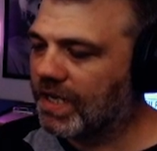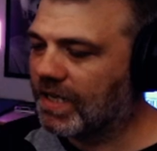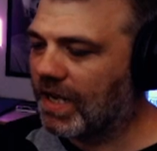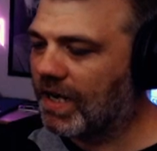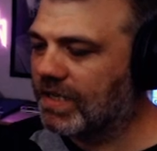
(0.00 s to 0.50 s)
like
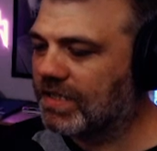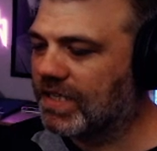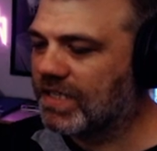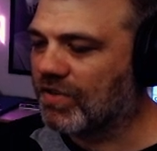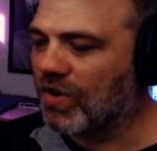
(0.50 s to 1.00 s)
and he's like
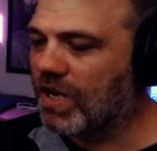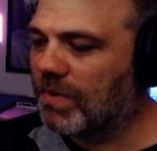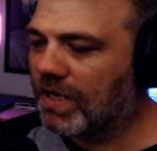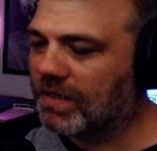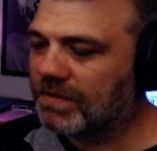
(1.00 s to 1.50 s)

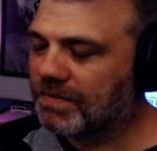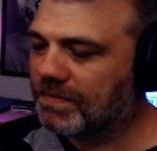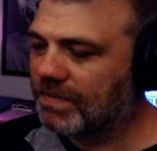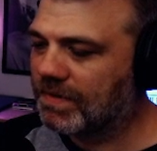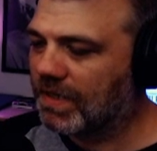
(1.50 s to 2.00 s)
screaming,
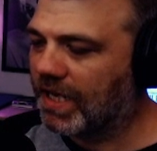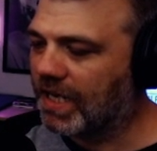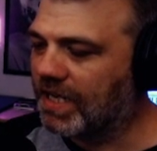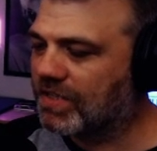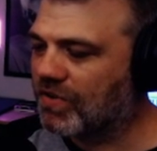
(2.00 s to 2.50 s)
like
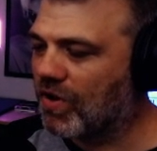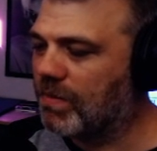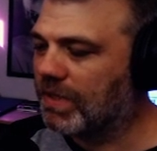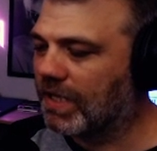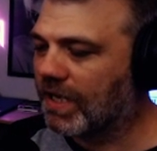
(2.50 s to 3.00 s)
he's
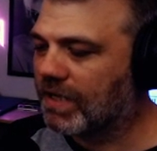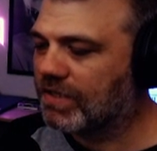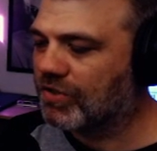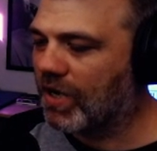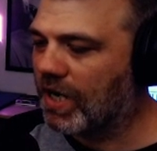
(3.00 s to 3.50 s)
screaming, like
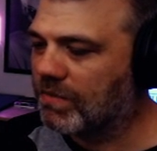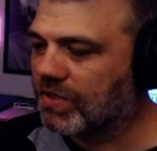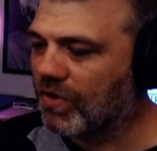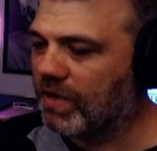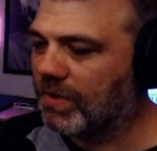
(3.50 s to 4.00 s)
straight up
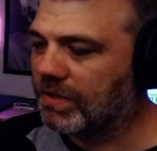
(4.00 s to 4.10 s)
screaming.